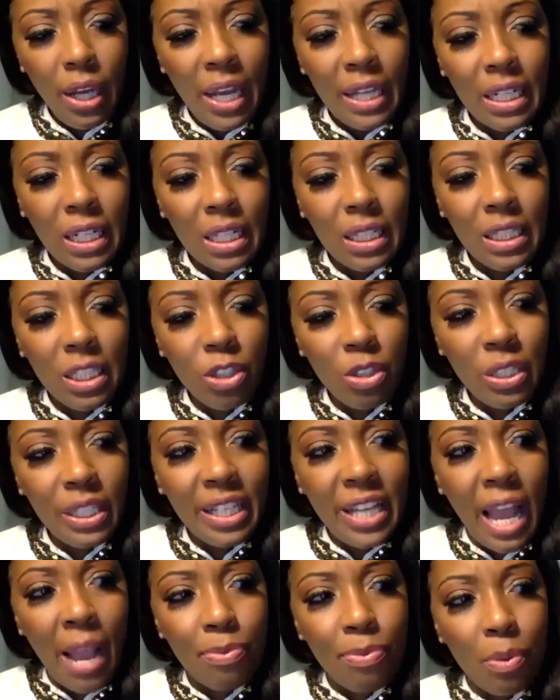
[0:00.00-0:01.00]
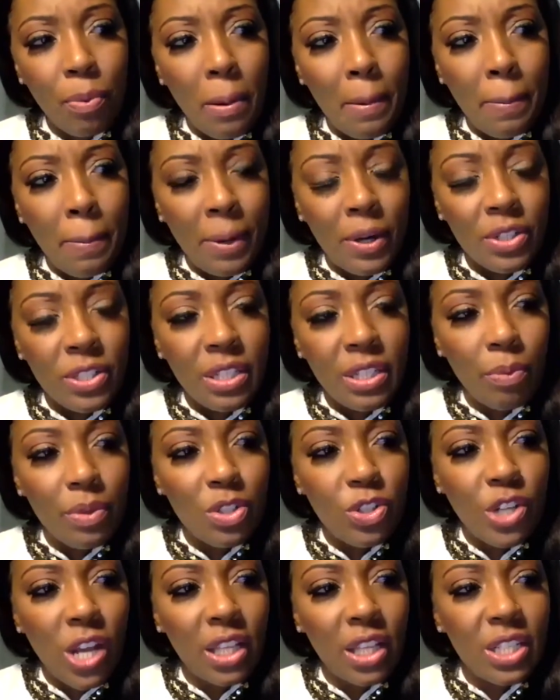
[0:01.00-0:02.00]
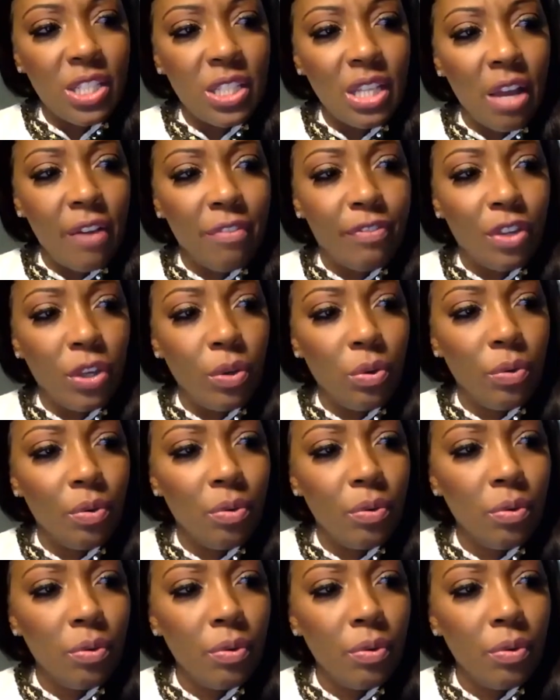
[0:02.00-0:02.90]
And it literally came through a person that was mm-hmm. jealous of you.